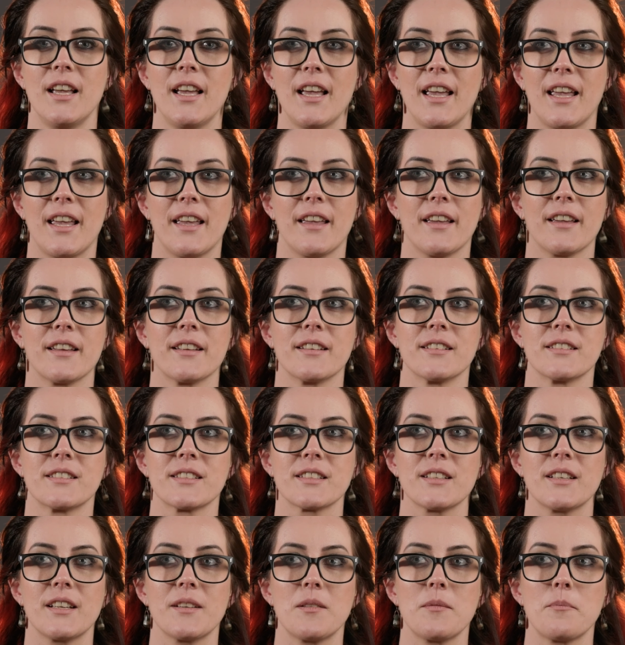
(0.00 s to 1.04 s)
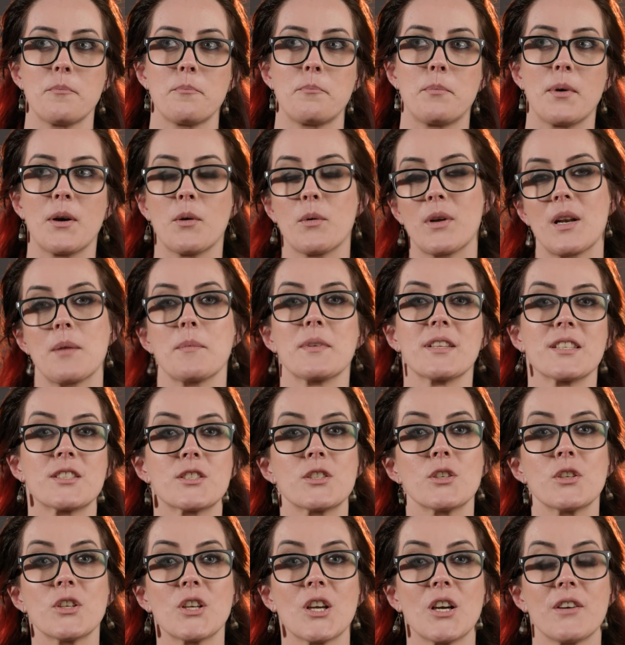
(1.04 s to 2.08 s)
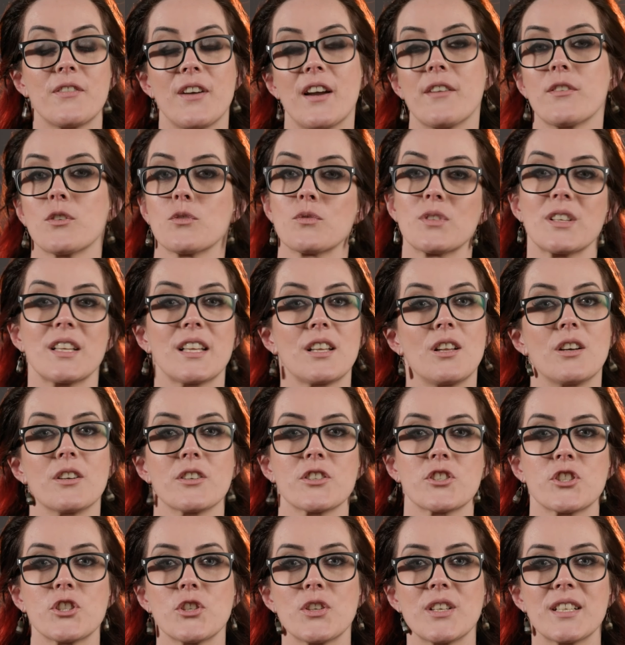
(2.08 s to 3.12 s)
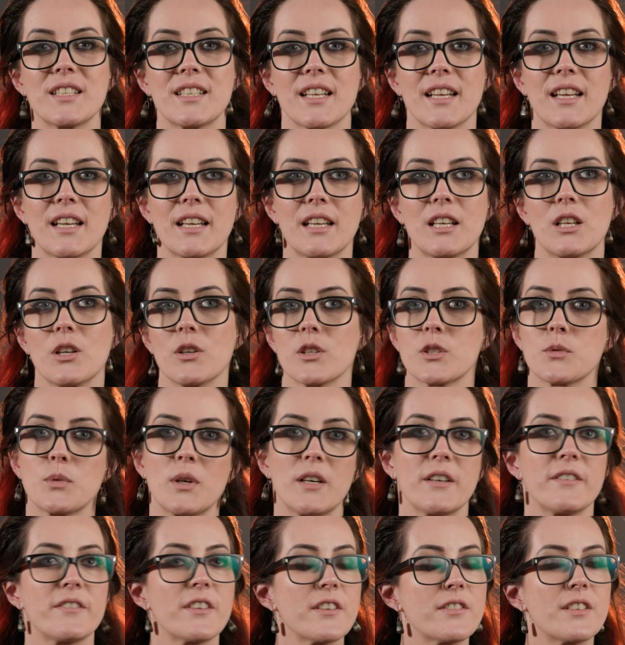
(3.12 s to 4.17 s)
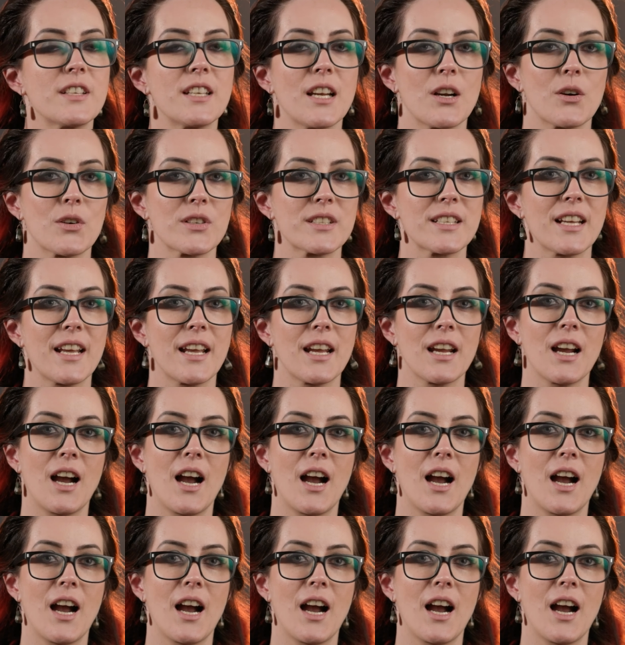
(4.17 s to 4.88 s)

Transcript: But when I'm in the studio, if I have a really long shooting day, 12, 15-hour day,